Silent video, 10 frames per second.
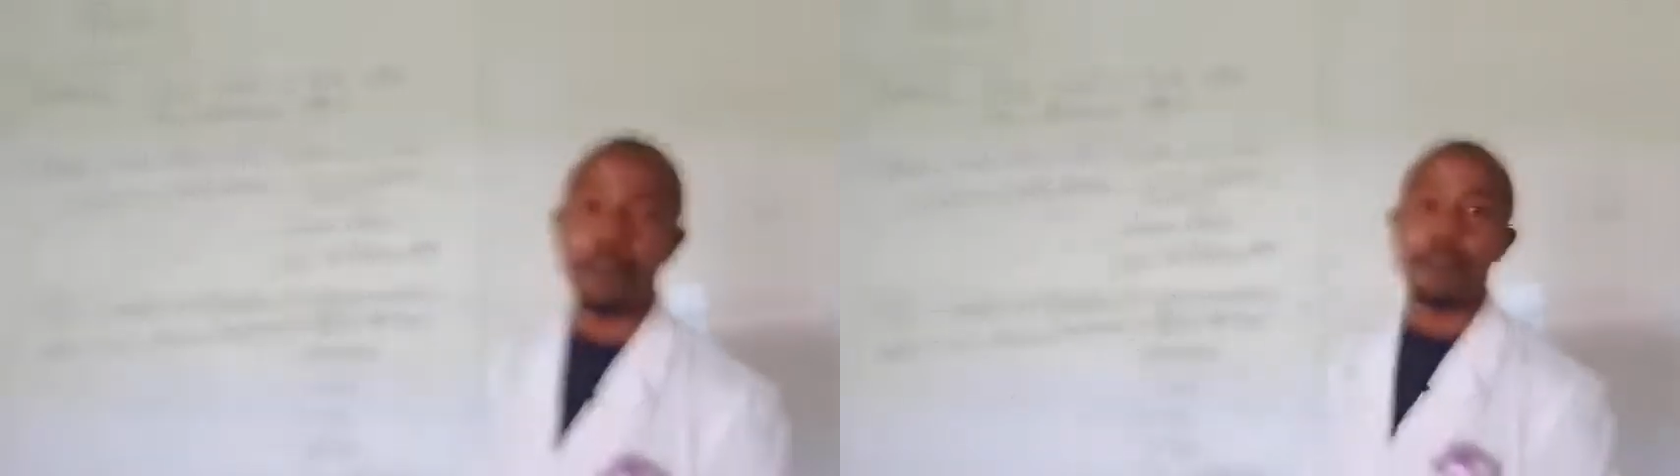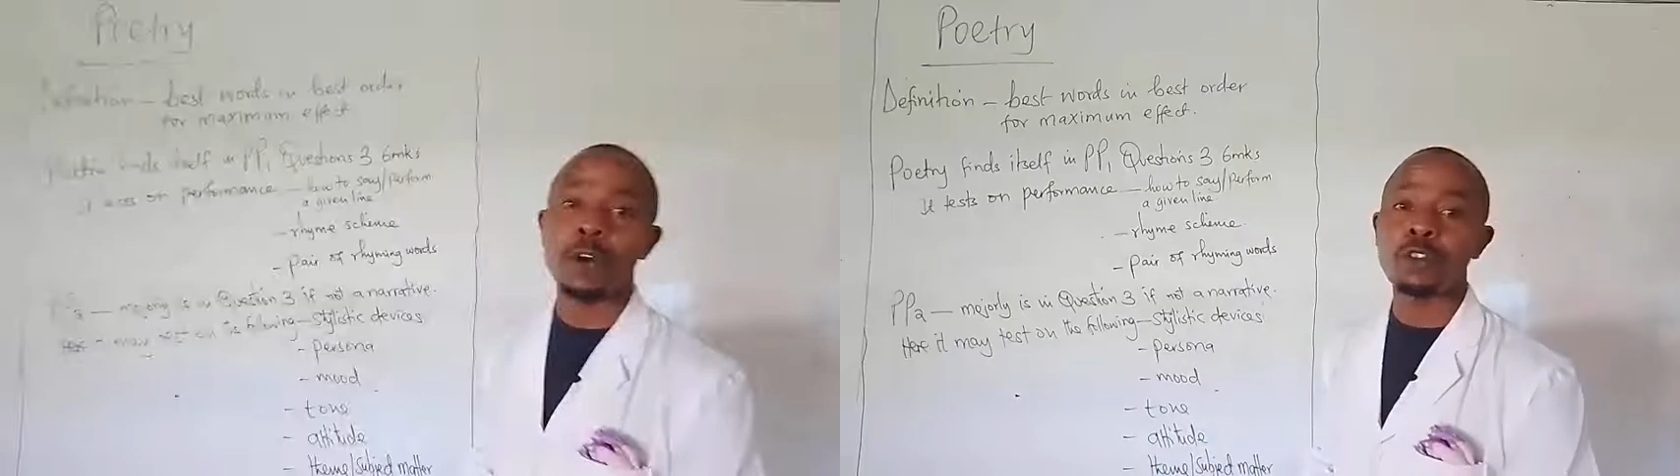
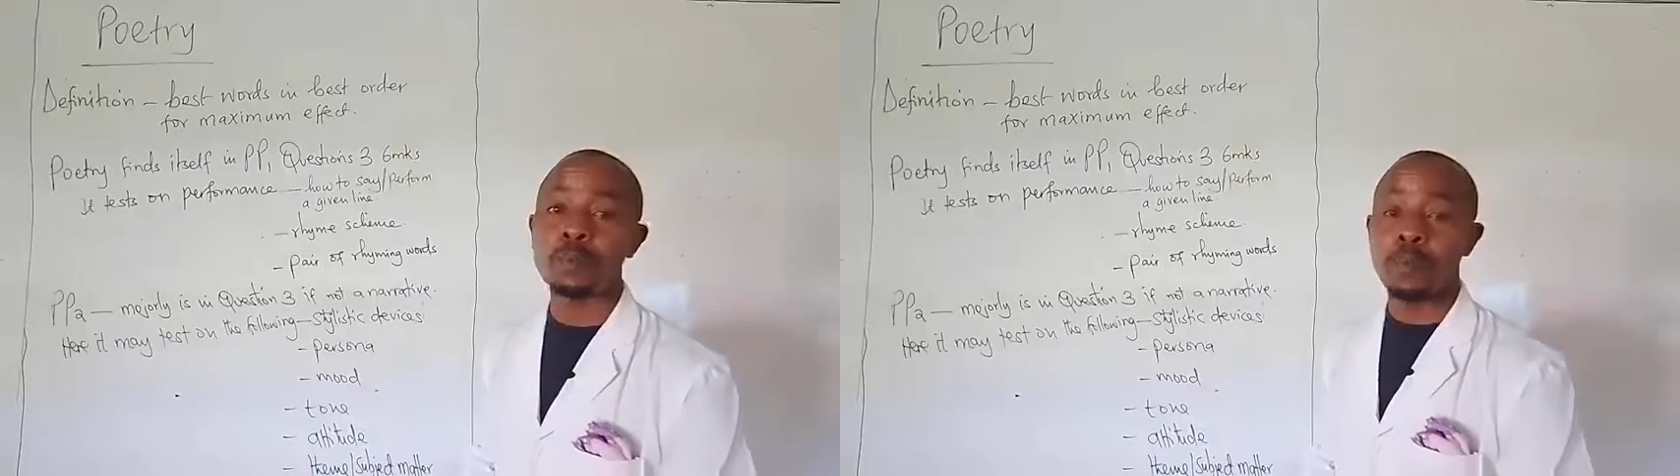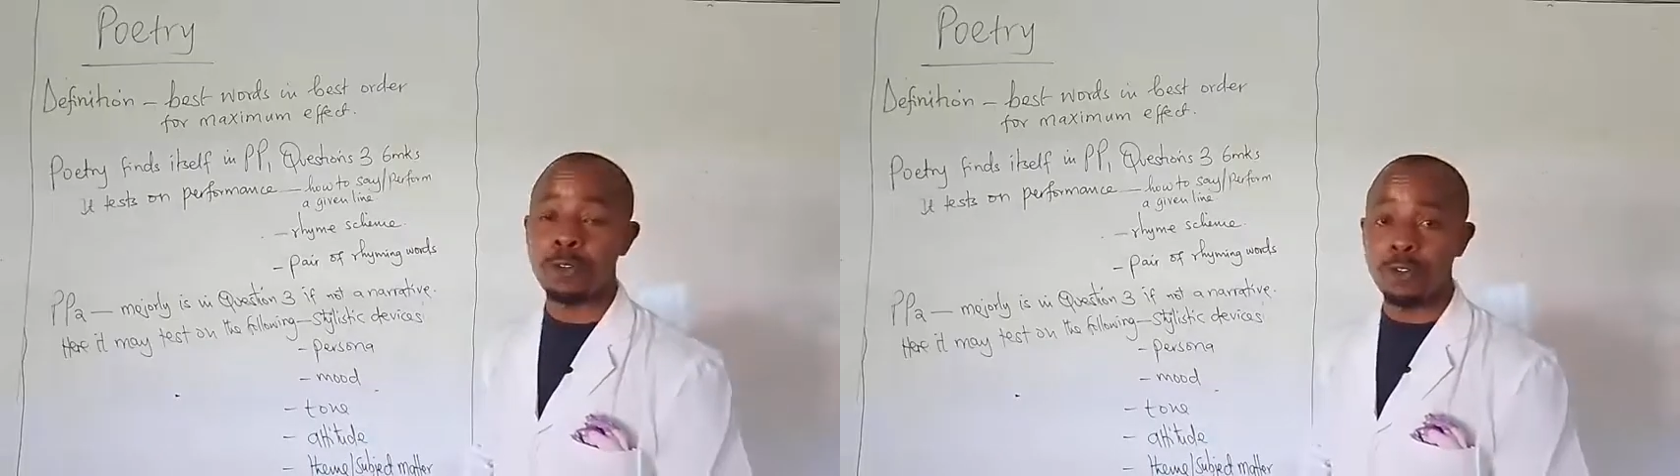
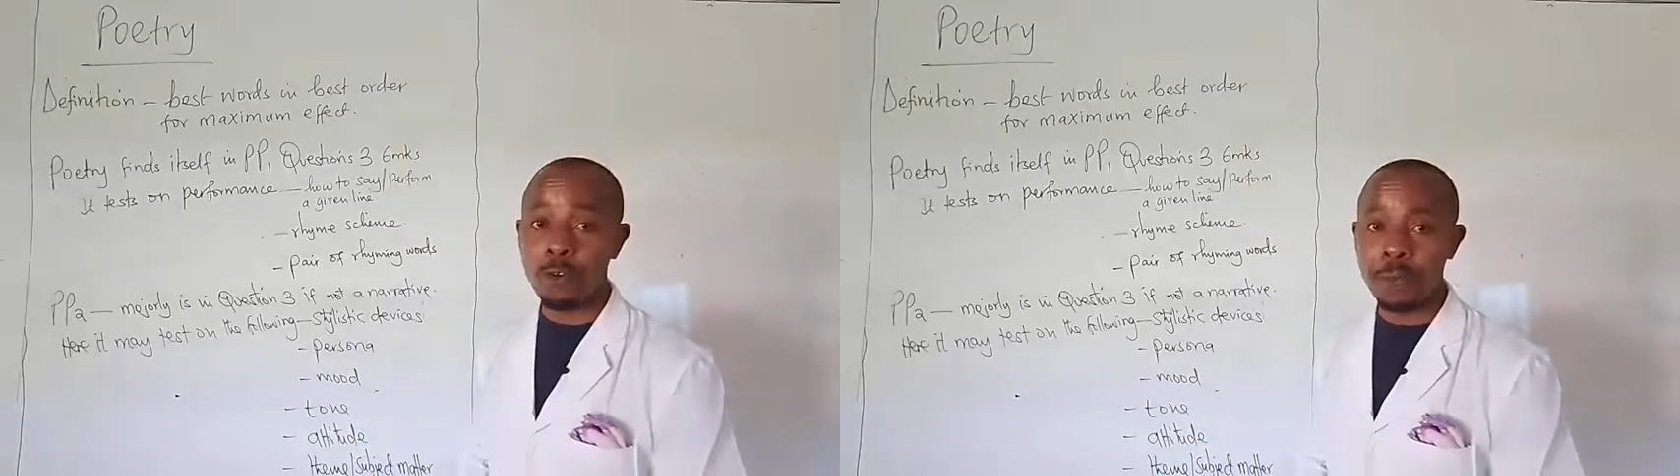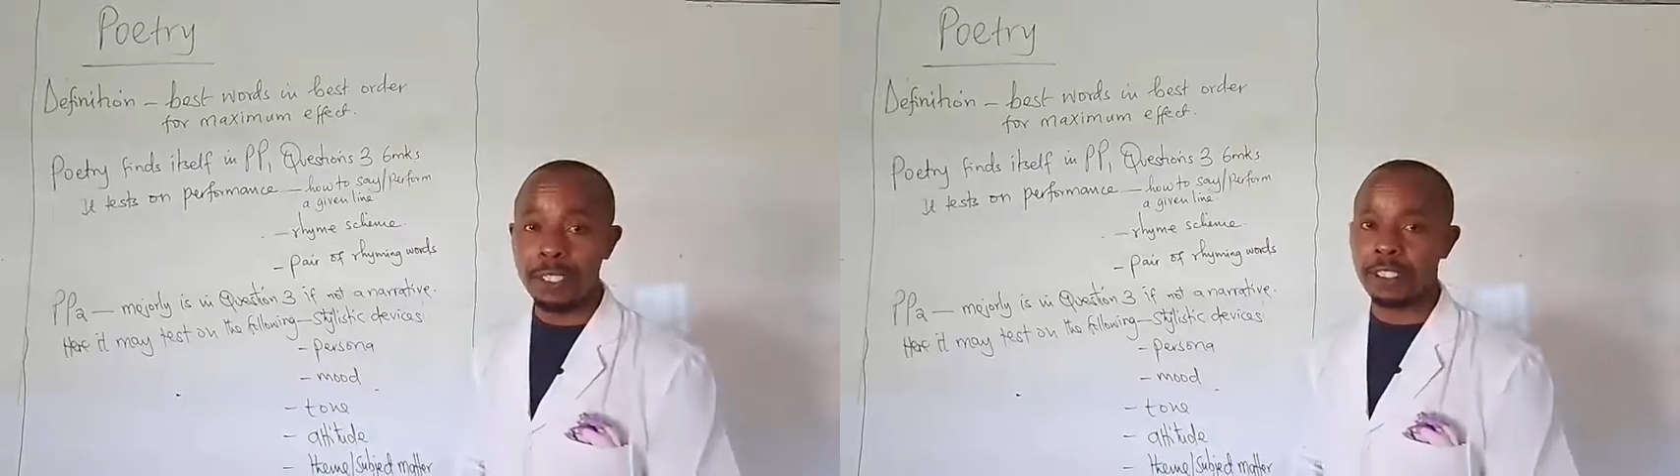about
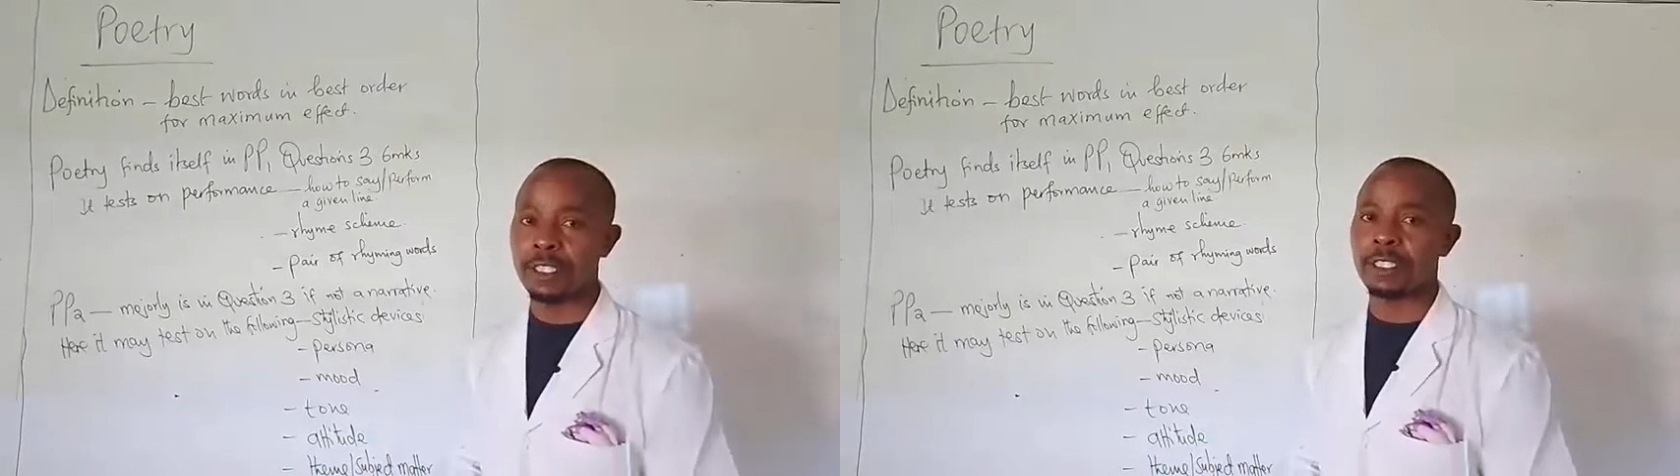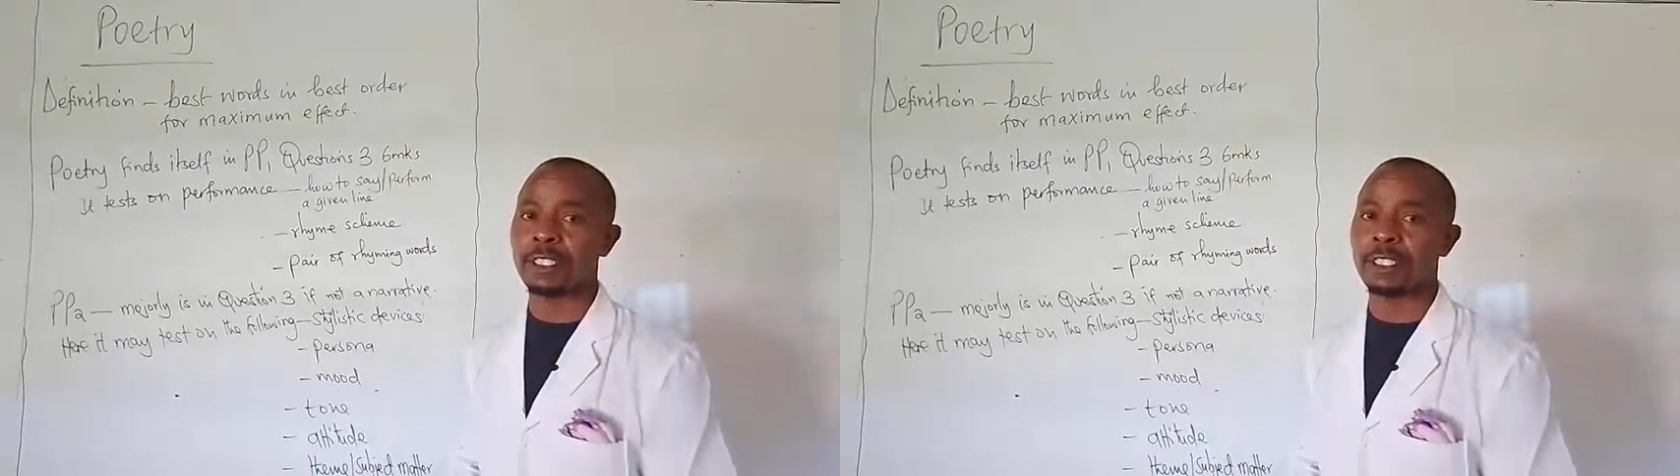performance,